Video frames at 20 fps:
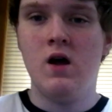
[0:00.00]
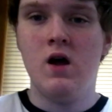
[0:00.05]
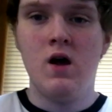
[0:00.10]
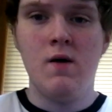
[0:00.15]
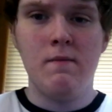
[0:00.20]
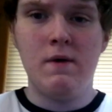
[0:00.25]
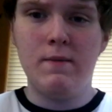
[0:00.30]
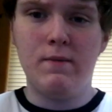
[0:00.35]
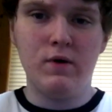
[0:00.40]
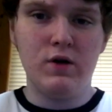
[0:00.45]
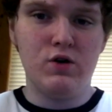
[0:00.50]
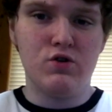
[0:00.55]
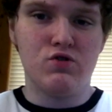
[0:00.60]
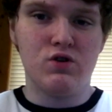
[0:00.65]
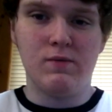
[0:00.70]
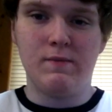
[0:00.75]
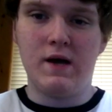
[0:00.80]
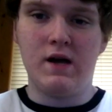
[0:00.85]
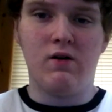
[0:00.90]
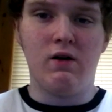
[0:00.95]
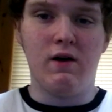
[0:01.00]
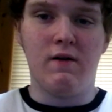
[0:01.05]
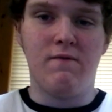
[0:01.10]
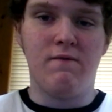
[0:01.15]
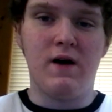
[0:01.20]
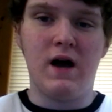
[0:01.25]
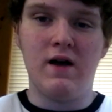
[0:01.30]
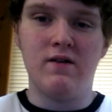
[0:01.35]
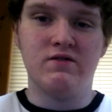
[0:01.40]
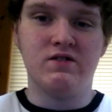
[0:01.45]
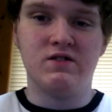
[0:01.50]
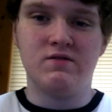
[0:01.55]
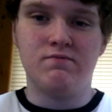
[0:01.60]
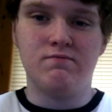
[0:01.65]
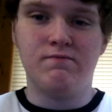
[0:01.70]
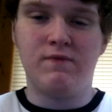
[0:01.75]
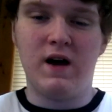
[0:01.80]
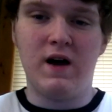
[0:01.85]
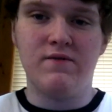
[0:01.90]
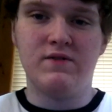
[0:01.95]
people usually make like
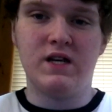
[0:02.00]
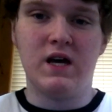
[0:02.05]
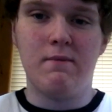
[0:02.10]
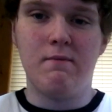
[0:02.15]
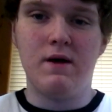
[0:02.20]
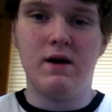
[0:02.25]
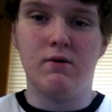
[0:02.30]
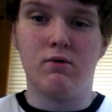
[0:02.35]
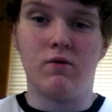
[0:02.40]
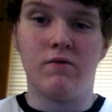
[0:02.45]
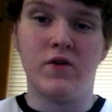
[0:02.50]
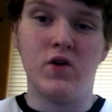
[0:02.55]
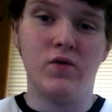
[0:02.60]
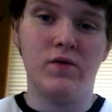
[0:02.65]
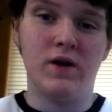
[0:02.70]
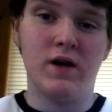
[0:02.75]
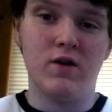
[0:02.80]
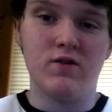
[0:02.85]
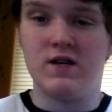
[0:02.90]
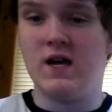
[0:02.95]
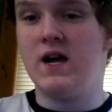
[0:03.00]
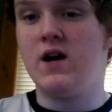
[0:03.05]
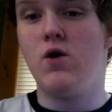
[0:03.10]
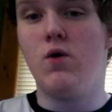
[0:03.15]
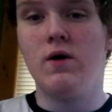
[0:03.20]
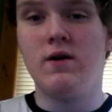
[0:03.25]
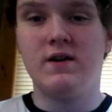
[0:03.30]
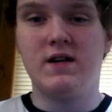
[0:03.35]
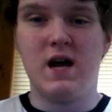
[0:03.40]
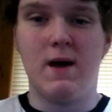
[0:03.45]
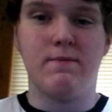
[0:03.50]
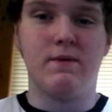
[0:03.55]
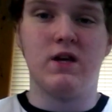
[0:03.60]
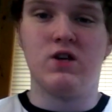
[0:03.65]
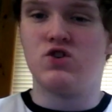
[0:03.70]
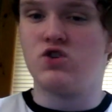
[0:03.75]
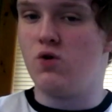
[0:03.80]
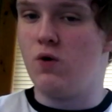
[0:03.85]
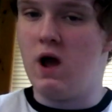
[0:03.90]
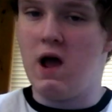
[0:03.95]
5-10 minute review videos. I go in-depth, I
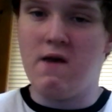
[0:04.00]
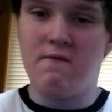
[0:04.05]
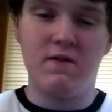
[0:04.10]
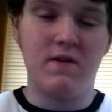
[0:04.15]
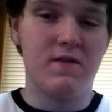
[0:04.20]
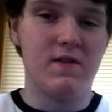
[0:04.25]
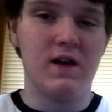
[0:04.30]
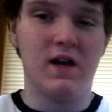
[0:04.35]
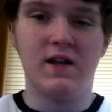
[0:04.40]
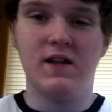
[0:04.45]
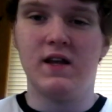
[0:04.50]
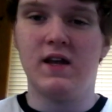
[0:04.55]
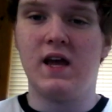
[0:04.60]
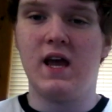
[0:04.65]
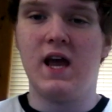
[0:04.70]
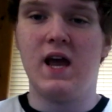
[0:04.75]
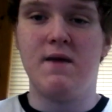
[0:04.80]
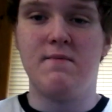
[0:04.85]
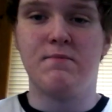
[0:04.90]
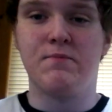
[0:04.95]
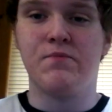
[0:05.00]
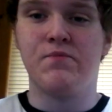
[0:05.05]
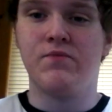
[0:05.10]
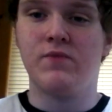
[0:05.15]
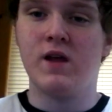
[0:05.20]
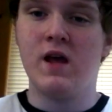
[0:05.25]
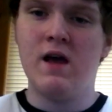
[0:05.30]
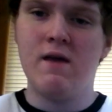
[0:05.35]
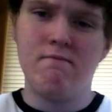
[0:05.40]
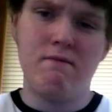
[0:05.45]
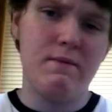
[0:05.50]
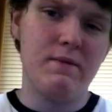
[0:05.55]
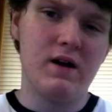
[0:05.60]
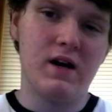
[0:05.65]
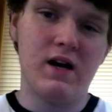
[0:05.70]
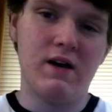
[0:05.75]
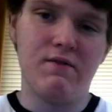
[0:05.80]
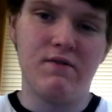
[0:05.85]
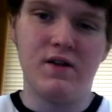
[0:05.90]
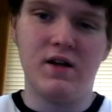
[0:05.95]
show everything in the game. Maybe not
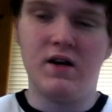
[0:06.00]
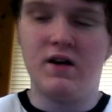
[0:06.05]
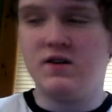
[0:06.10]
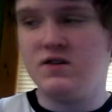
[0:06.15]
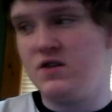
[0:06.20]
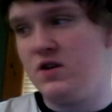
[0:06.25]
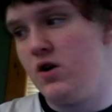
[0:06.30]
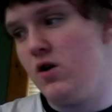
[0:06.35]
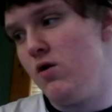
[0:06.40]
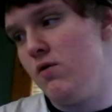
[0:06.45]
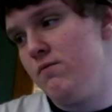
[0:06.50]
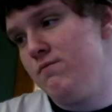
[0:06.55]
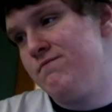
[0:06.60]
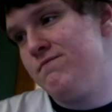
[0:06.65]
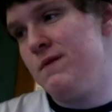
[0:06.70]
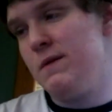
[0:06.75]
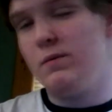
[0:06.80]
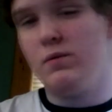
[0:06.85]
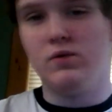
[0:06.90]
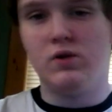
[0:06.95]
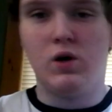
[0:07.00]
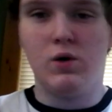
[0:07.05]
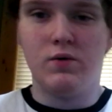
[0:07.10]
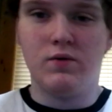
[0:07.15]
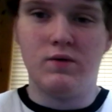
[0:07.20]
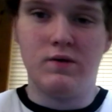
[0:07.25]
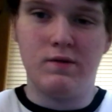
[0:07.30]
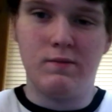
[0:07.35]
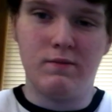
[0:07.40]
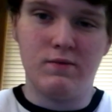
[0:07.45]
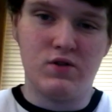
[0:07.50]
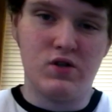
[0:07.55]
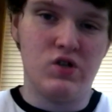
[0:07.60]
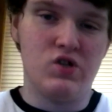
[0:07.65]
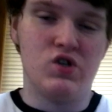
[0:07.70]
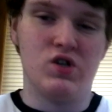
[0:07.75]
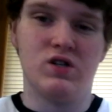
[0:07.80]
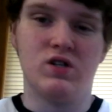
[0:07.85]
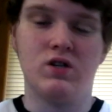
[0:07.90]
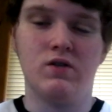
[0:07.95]
everything, because, you know, people know the
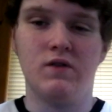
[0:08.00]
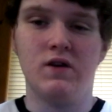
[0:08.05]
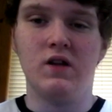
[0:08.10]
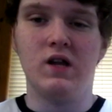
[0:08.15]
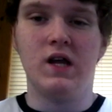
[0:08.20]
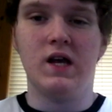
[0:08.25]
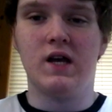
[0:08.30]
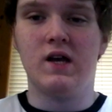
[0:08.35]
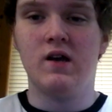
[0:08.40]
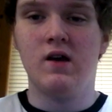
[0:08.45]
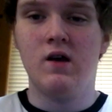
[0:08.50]
gist of it, like,